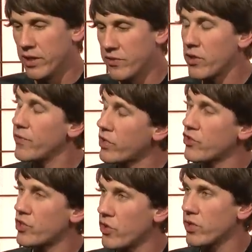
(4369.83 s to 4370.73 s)
and so if you can
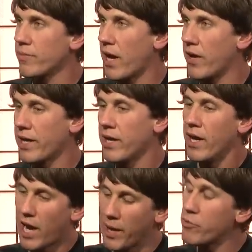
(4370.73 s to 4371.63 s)
show them that like
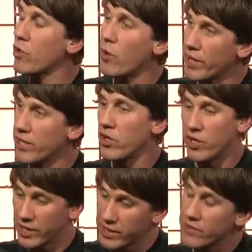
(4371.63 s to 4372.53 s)
i'm growing and
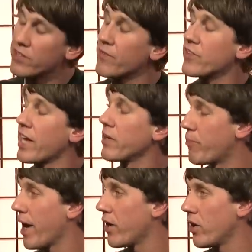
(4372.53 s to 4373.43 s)
learning and this stuff is getting
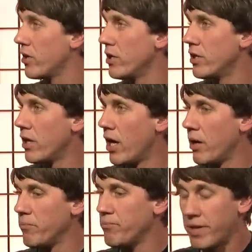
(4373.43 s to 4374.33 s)
better
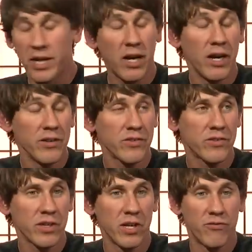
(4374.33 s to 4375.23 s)
um,
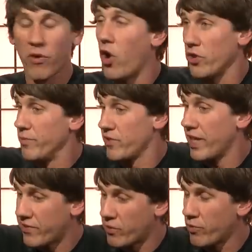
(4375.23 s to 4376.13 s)
because of all the
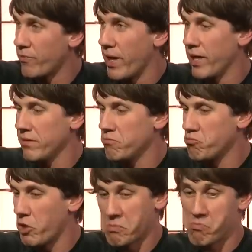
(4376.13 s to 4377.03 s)
mistakes that we've made
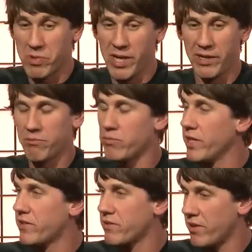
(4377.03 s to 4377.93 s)
like hey
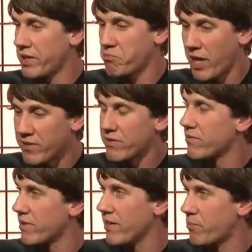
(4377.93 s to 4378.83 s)
it's like that's
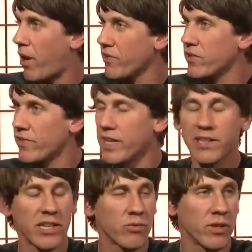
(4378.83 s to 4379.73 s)
that's positive i
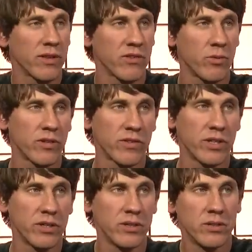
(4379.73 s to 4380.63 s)
think that's one of the things we want to see
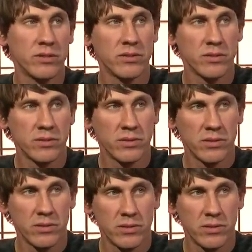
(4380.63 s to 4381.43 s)
mm-hmm, mm-hmm.